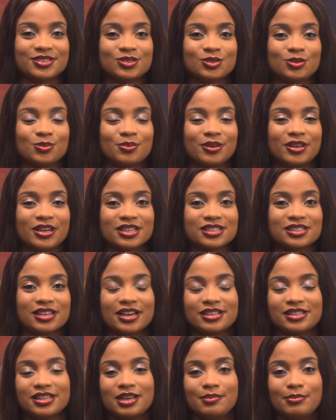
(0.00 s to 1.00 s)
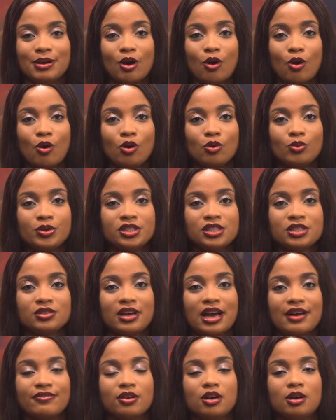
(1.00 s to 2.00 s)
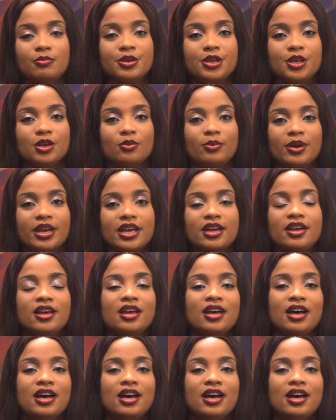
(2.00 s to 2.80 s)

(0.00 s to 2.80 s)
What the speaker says: super excited about all we still have coming your way